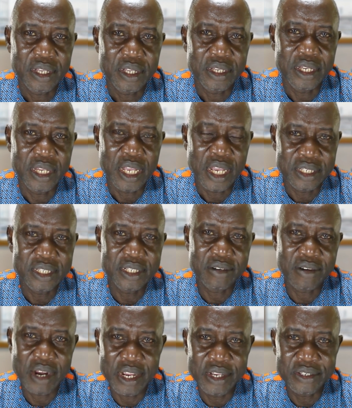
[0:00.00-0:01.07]
The
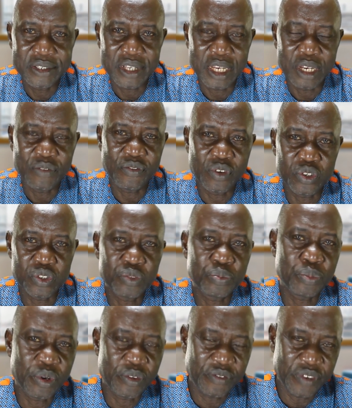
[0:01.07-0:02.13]
Antichrist and the false
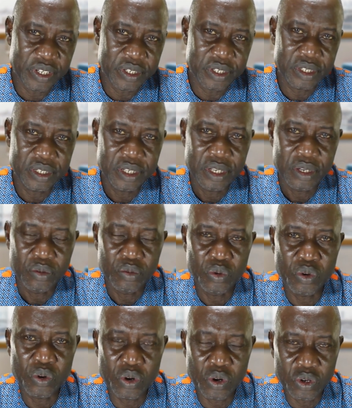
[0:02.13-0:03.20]
prophet
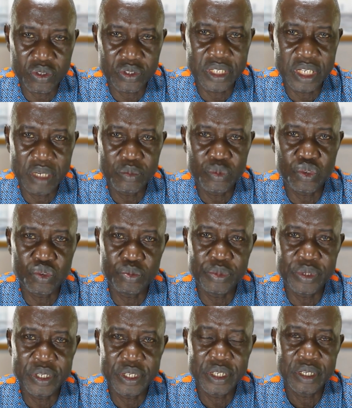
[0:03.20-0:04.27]
will cause them to
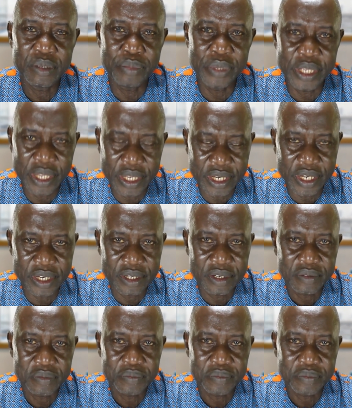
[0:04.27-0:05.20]
be beheaded.